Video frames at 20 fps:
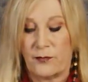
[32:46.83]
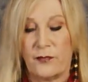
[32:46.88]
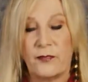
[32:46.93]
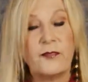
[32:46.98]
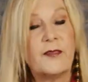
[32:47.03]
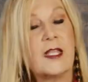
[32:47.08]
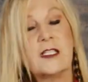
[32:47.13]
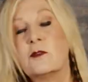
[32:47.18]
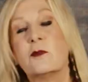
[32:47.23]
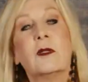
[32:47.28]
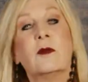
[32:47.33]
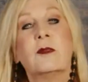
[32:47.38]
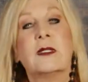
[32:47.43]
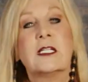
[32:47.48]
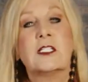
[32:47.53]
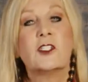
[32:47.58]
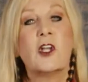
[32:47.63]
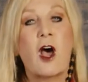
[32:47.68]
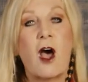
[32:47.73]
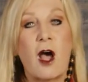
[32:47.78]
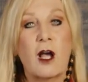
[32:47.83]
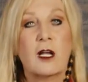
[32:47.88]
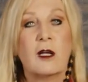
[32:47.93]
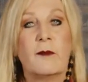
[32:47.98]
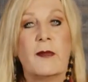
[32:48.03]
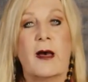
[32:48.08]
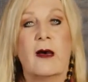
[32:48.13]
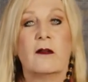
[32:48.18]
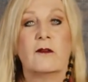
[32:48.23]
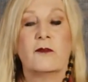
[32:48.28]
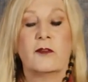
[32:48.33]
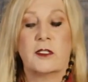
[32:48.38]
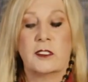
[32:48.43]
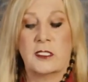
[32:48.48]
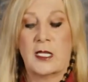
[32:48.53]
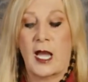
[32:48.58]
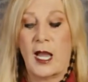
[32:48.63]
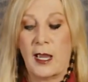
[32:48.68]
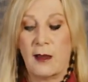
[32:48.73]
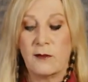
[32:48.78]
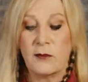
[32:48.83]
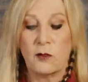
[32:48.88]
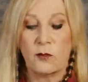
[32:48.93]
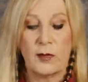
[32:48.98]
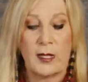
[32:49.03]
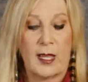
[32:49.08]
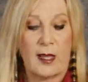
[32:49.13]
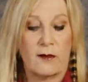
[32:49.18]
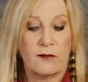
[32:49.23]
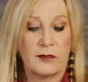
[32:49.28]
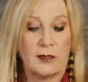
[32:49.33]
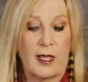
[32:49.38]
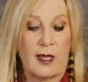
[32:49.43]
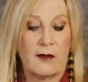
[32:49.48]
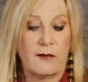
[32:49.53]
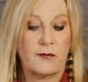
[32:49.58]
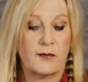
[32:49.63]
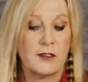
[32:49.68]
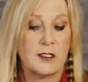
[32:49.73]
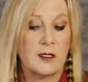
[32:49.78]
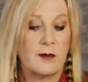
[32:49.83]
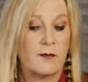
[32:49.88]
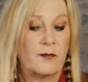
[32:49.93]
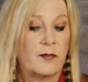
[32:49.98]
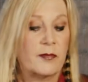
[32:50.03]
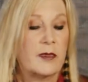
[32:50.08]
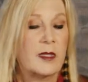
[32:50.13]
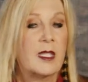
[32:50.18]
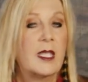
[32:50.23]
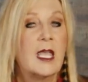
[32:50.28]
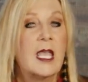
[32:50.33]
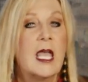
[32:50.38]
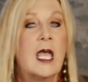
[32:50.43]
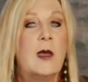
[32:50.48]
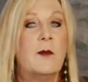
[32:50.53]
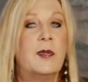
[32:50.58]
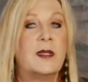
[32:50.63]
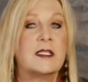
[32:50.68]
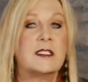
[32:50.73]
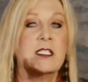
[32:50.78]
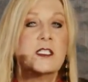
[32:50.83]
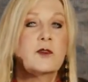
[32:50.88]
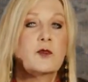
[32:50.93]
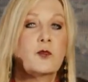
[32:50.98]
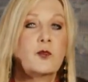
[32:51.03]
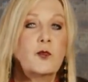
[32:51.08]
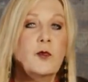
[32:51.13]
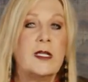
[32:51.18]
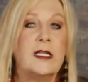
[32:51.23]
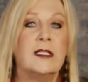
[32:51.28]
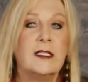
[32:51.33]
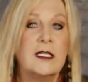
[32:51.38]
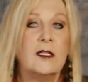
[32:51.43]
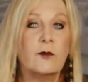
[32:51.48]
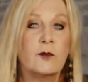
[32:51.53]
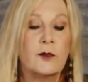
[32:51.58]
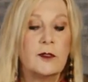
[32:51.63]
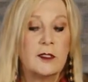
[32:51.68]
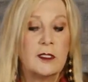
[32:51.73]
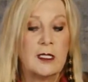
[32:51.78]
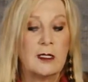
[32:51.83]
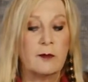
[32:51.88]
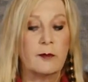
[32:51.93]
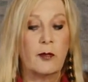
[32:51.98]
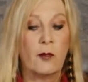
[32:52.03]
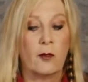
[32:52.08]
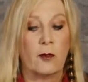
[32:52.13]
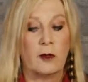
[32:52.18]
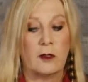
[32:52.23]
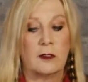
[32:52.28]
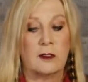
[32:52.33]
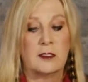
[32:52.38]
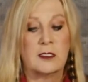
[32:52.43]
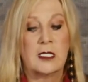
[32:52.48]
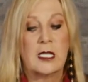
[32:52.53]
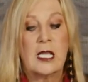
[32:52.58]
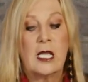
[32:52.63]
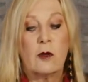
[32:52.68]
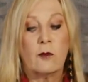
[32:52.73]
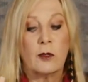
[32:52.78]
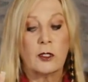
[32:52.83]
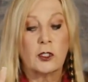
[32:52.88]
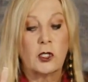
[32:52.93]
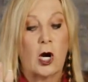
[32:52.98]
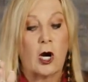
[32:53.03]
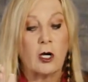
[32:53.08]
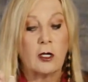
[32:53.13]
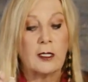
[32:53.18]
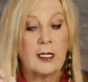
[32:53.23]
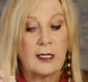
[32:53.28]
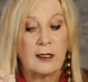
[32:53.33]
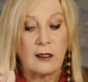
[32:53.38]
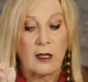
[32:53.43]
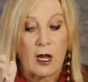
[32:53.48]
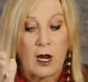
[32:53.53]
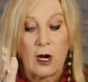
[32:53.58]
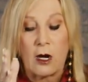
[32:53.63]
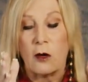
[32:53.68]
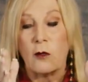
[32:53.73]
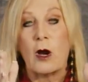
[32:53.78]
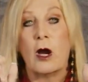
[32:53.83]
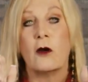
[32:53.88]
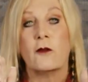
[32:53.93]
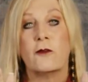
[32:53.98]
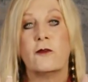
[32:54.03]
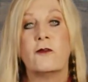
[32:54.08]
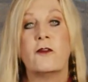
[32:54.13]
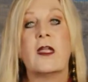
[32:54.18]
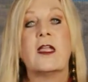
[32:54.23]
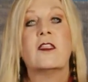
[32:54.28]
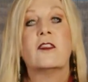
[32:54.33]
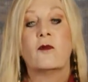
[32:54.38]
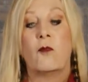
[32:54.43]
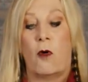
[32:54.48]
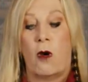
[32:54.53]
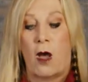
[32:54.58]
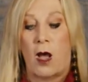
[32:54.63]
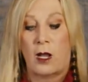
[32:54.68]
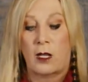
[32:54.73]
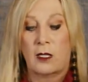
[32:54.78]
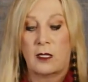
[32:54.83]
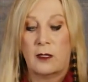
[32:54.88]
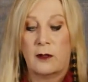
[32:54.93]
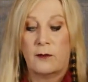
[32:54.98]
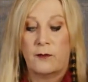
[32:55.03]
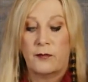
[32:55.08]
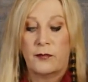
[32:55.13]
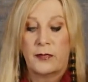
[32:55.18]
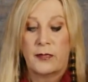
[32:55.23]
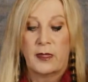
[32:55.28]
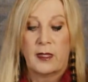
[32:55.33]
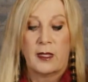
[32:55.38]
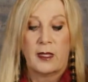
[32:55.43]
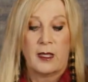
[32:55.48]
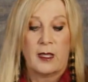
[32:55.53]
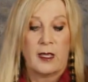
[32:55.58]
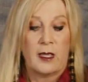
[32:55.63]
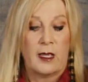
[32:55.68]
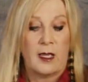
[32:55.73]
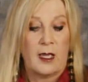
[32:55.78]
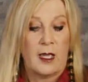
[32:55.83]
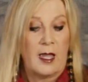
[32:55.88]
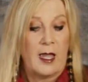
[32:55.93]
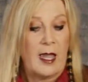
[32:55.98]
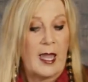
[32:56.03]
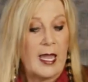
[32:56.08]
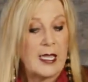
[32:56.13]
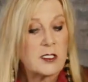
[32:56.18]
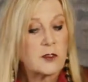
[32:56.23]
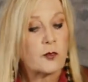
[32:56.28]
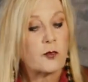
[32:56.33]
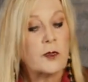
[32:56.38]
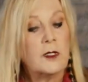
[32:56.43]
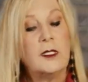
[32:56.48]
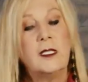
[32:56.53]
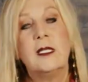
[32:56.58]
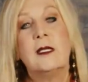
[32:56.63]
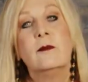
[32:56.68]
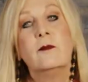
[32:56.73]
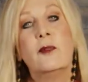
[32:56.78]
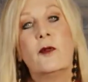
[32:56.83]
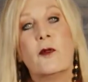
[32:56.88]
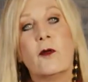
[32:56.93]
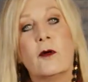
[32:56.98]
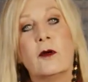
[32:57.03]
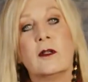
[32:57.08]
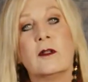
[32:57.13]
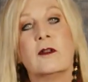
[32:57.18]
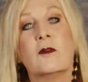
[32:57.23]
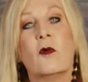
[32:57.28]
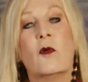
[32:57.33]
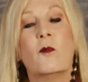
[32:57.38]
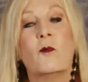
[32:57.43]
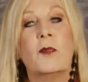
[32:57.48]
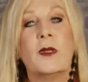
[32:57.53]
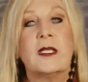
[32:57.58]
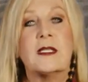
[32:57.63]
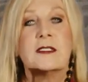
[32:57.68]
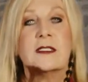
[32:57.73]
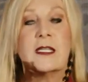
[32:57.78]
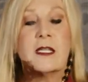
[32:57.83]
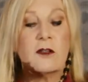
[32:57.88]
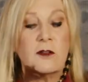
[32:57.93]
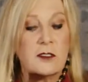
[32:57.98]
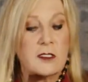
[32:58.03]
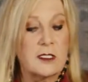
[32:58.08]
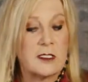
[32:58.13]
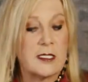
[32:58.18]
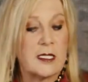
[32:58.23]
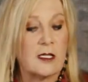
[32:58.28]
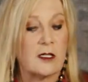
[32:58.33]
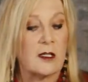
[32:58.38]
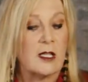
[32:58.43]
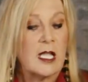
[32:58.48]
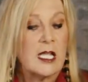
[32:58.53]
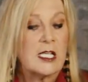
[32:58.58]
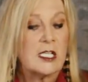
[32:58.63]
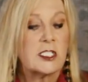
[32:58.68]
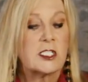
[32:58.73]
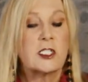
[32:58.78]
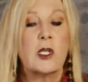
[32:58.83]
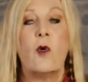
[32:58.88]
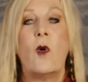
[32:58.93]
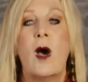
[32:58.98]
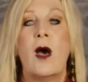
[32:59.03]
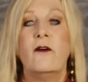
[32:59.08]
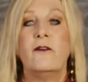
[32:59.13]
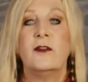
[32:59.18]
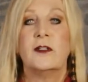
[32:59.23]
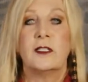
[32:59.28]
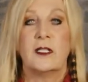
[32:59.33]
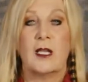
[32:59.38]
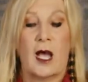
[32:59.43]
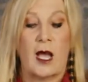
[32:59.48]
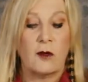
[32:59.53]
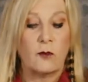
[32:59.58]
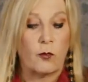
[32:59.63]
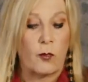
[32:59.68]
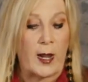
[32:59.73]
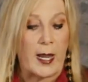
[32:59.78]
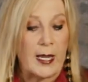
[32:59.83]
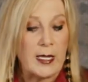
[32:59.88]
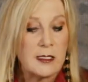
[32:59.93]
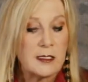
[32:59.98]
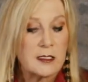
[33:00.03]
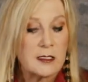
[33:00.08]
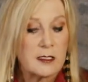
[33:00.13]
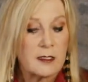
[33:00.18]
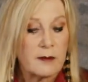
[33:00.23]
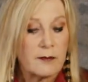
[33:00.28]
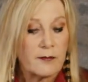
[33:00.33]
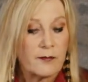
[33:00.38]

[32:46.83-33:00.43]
that's what I want to talk about for the time that we have left. Because it's really, really important regarding our faith walk. It's really important because here's the deal. So often God waits